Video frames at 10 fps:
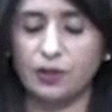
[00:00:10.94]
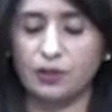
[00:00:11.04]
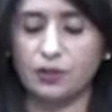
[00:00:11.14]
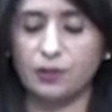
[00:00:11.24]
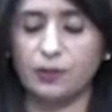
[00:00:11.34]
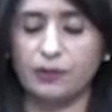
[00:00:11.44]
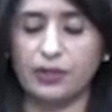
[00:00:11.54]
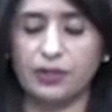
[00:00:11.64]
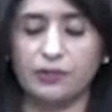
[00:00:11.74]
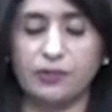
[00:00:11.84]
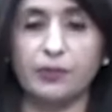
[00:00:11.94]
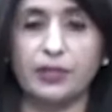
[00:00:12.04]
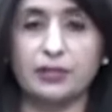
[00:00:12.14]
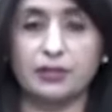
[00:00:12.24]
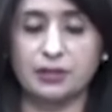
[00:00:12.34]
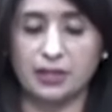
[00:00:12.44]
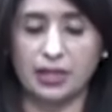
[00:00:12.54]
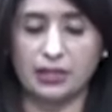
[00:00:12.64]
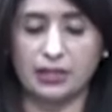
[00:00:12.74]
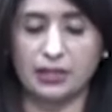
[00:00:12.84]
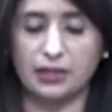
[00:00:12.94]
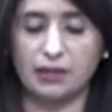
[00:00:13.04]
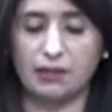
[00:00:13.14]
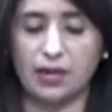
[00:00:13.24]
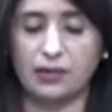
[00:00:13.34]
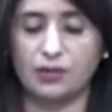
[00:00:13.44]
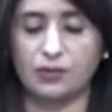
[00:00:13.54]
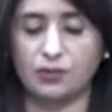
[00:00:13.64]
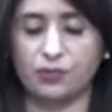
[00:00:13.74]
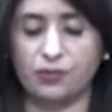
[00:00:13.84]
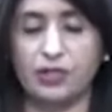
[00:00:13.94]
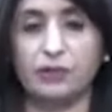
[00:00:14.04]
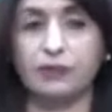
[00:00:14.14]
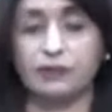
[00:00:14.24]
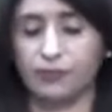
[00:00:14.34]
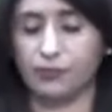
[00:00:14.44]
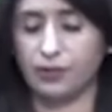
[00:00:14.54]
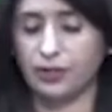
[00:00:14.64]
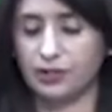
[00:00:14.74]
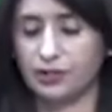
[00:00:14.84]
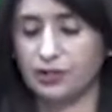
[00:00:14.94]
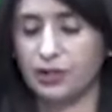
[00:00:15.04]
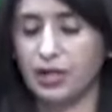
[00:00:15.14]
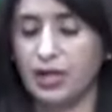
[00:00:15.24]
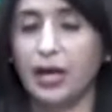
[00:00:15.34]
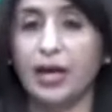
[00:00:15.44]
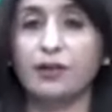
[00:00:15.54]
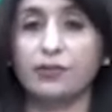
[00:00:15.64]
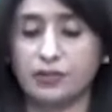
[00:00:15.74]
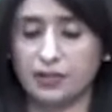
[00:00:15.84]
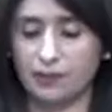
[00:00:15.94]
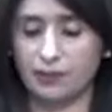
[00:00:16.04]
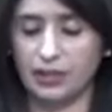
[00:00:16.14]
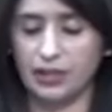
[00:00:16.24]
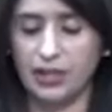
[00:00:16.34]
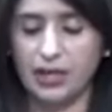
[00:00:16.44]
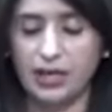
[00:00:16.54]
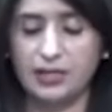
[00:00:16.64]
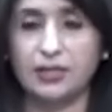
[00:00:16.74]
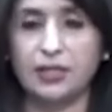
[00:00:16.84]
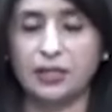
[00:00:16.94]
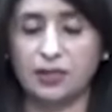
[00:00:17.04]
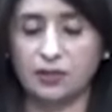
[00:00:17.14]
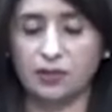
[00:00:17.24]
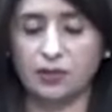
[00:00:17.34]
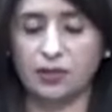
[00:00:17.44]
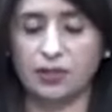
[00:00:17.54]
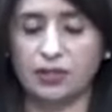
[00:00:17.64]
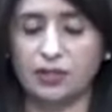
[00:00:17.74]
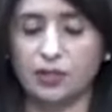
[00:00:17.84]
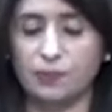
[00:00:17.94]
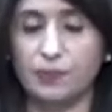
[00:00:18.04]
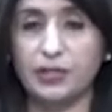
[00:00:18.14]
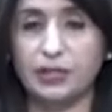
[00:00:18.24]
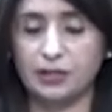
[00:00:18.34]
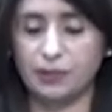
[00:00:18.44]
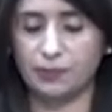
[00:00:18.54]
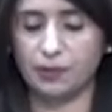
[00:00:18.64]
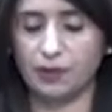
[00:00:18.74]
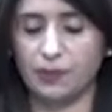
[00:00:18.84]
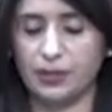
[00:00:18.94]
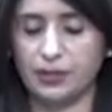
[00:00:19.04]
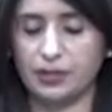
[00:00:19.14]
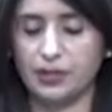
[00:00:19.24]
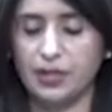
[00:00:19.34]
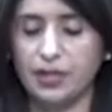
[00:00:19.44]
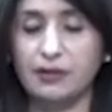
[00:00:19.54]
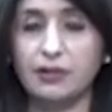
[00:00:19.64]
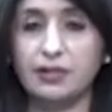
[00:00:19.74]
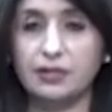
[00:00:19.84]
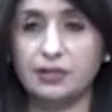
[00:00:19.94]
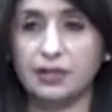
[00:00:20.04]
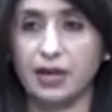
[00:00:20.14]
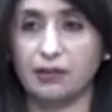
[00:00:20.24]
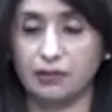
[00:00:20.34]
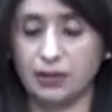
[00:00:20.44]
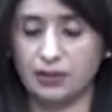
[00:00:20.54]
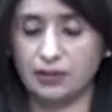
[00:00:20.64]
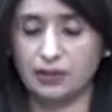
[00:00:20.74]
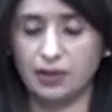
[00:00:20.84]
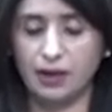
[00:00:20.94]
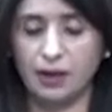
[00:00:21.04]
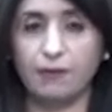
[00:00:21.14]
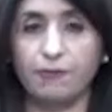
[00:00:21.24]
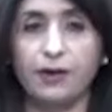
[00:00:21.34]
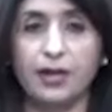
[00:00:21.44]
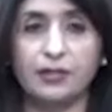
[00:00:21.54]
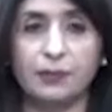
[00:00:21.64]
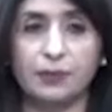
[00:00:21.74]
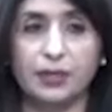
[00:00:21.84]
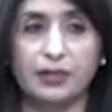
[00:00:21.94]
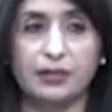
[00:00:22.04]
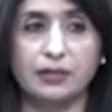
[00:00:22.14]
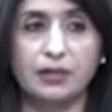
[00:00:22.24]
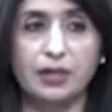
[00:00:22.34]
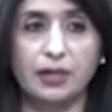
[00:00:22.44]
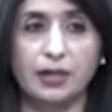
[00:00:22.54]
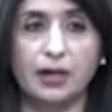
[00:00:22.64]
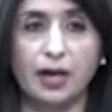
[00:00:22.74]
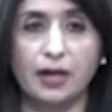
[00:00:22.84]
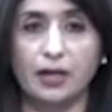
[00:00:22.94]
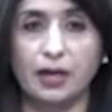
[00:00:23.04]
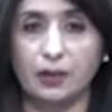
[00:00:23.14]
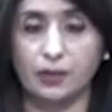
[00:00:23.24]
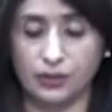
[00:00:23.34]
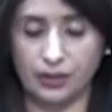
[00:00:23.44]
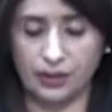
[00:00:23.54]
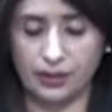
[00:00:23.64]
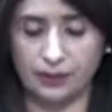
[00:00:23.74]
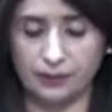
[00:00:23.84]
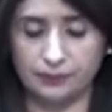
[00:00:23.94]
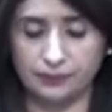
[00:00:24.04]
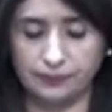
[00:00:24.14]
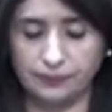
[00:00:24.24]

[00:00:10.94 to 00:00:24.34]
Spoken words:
were also prevented from exercising their right to freedom of religion and of assembly, as the Indian authorities repeatedly prohibited religious gatherings and Friday prayers in IIOJK.